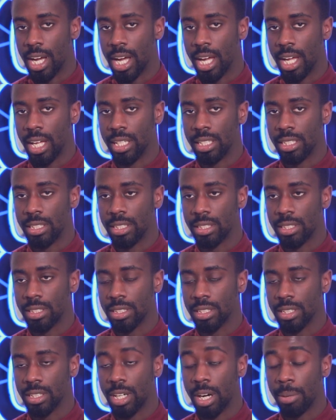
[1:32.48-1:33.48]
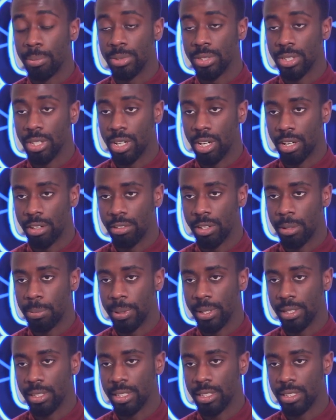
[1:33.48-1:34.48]
and coming to Ghana
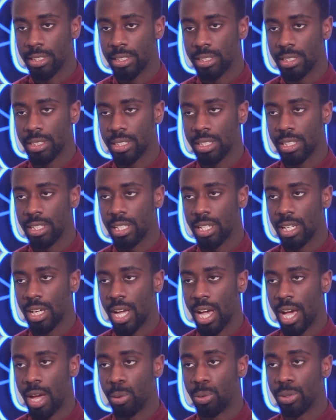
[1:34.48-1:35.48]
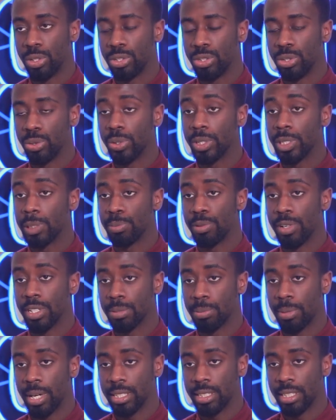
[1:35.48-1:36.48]
independence, I wanted to
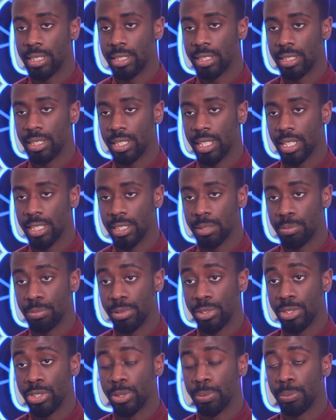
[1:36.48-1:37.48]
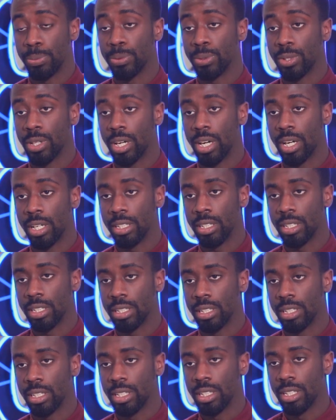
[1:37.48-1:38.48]
express my identity as a British-born
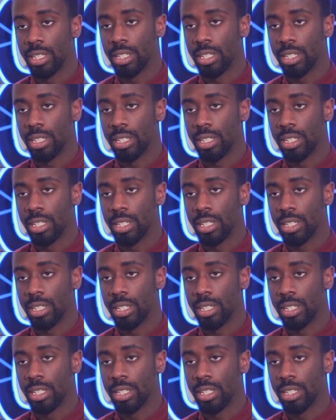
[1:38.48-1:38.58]
Ghanaian.